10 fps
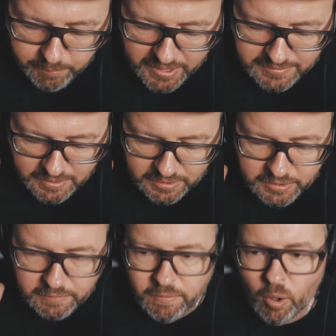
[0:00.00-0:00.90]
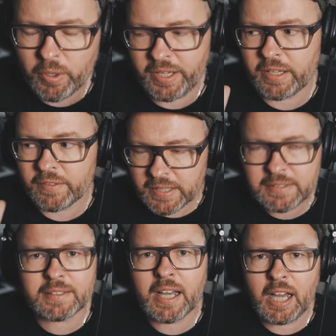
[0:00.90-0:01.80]
basically devoting
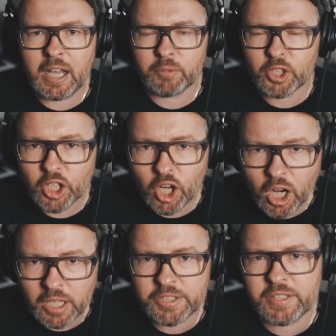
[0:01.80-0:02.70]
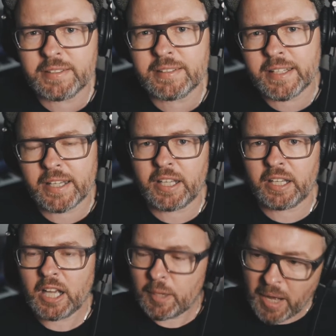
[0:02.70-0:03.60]
this time to conscious
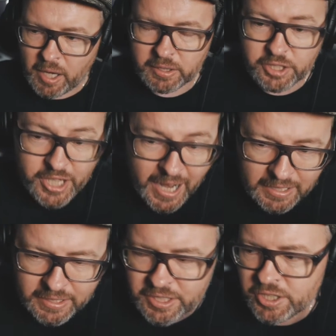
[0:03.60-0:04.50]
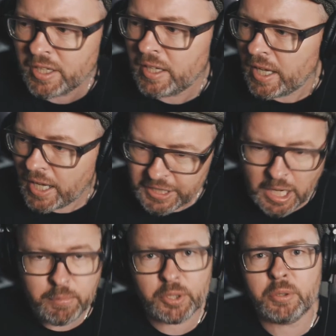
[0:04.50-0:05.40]
thinking about a challenge,
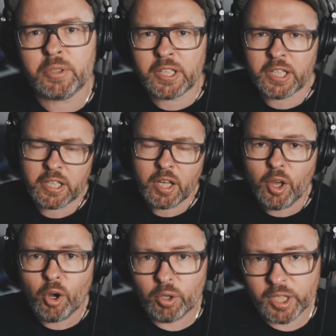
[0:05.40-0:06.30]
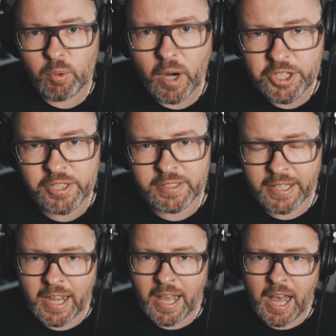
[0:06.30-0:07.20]
an opportunity, or a
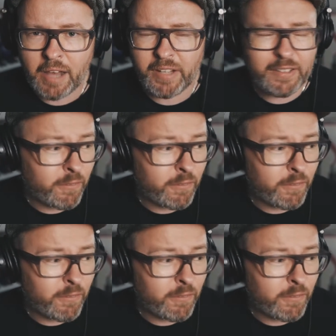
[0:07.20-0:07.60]
question that I have.